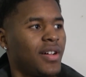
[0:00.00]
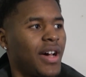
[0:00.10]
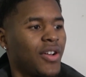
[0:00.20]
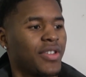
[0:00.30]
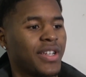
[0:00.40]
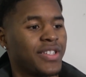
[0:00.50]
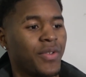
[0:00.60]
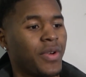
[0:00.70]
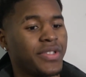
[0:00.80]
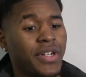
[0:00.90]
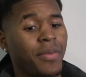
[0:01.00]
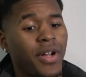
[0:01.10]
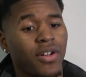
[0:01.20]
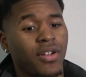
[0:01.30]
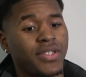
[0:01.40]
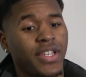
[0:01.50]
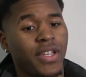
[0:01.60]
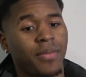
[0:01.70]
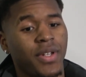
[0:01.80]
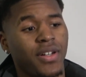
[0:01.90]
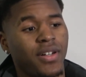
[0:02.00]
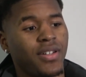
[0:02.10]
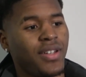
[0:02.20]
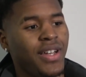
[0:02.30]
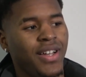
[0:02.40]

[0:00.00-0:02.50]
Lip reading: I don't think it sit well with anybody on our team, and